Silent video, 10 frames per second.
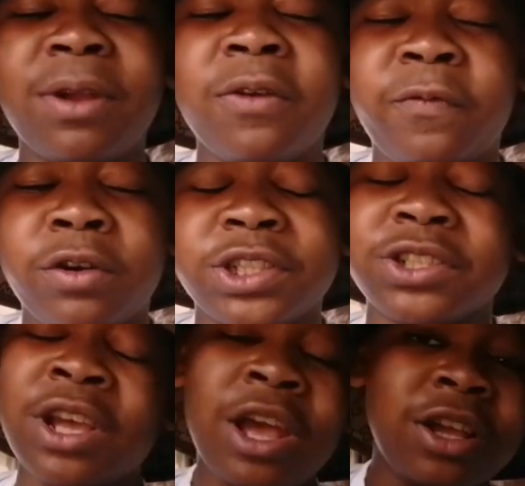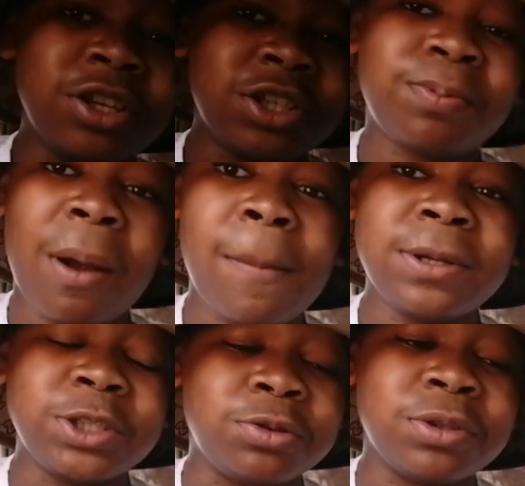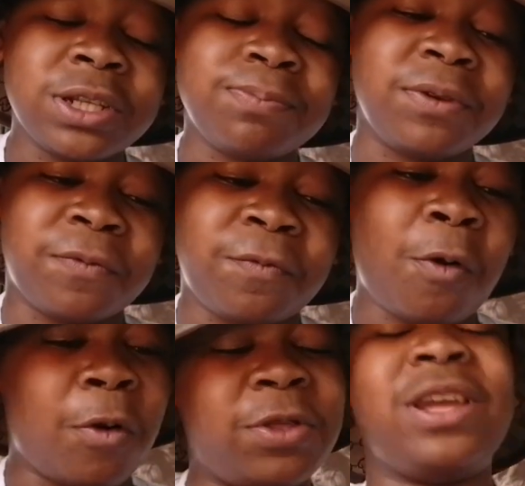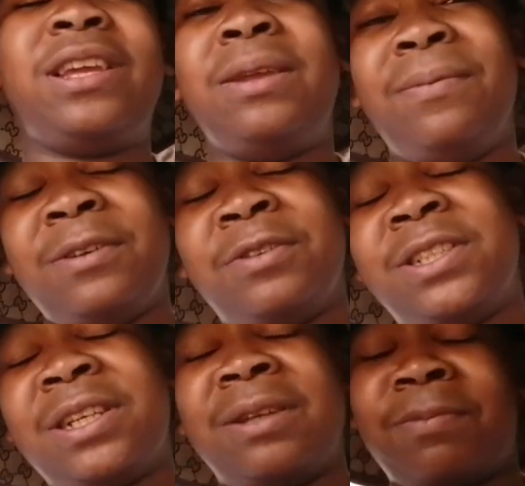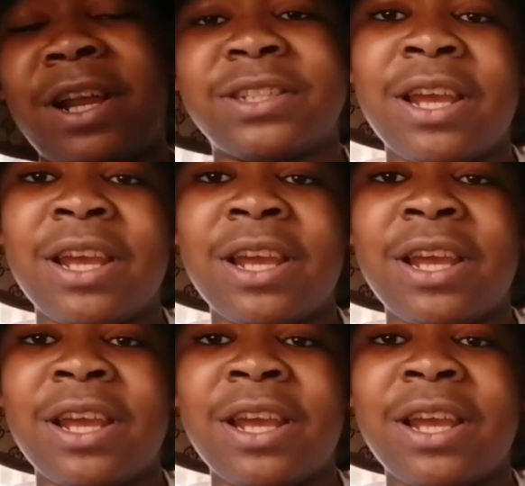Air Forces, you should probably do that before they keep increasing in price,